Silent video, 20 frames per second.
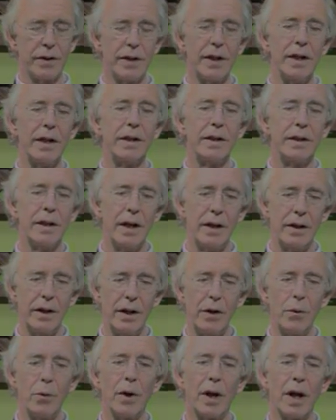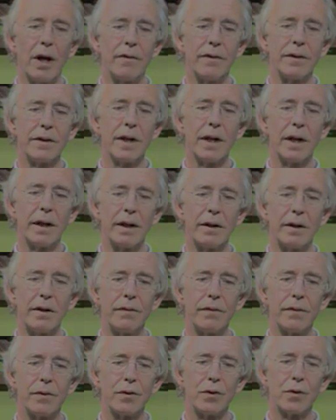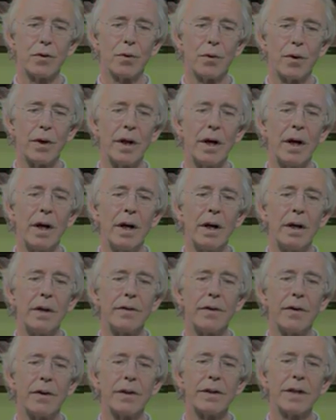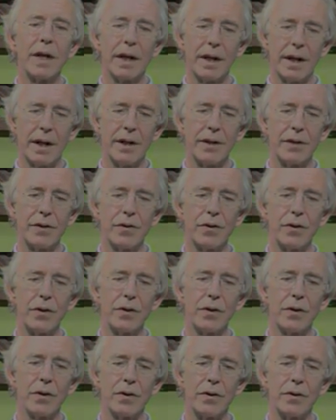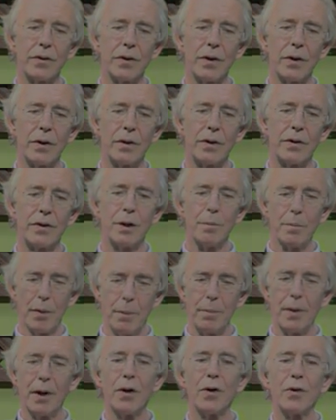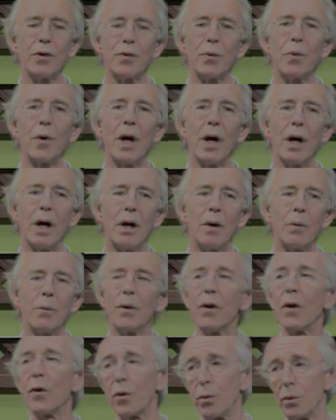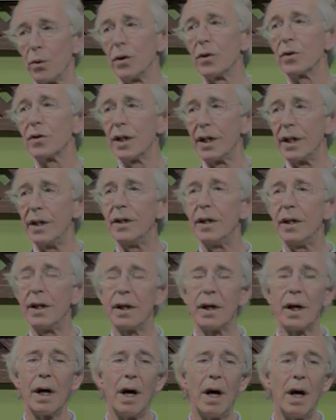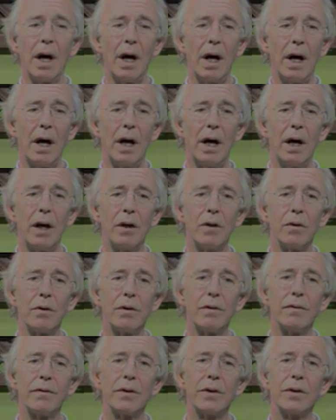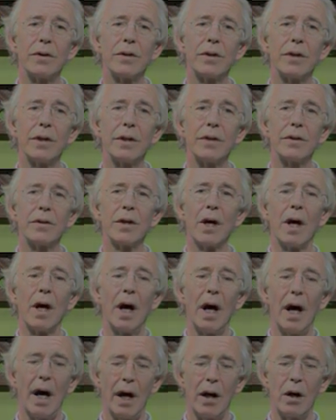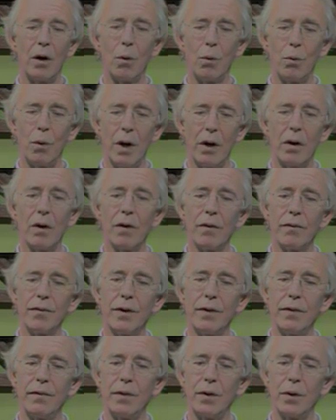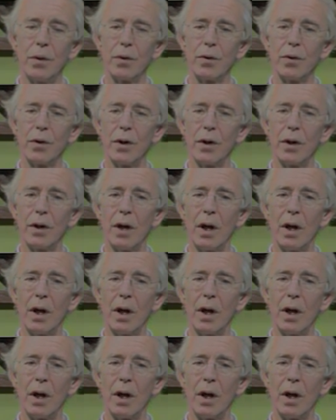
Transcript: T TNE will have a slightly different story. Mm -hmm. As far as Lancaster is concerned, simply because we are one of the world's leading uh, universities, and we're of the view that